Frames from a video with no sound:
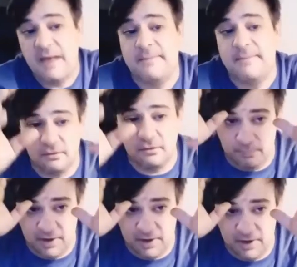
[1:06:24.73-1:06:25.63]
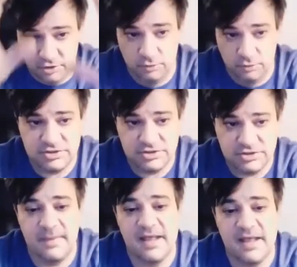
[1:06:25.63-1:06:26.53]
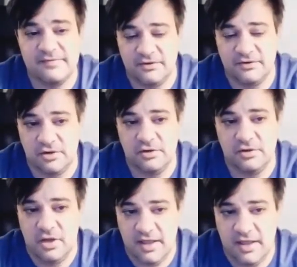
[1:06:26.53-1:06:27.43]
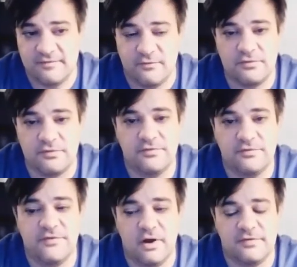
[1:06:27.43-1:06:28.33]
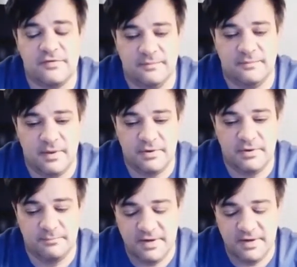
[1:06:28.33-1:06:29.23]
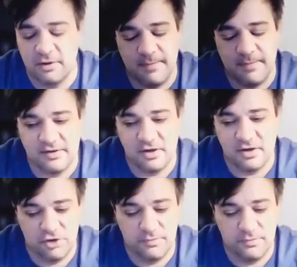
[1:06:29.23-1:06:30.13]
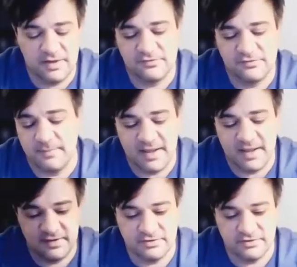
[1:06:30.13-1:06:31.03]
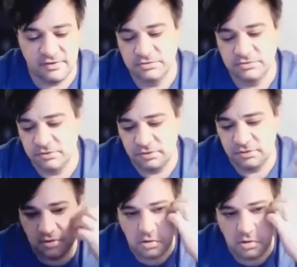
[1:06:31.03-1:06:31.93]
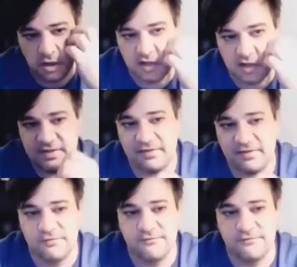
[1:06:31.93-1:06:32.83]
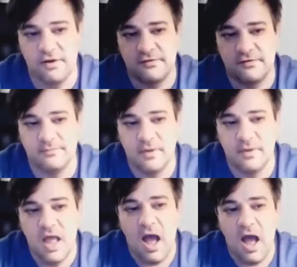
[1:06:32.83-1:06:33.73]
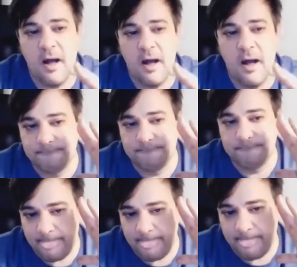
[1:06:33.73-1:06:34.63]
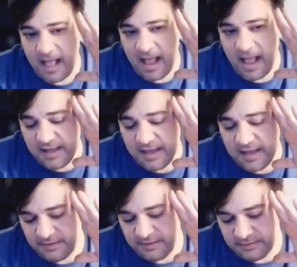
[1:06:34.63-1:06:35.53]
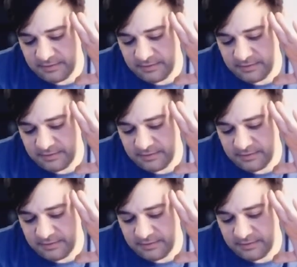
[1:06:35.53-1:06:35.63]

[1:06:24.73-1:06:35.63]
And they're a brand new religion, man-centered, and that's, of course, Luciferianism. When you're humanist, you're man-centered, that's Luciferianism. And I'm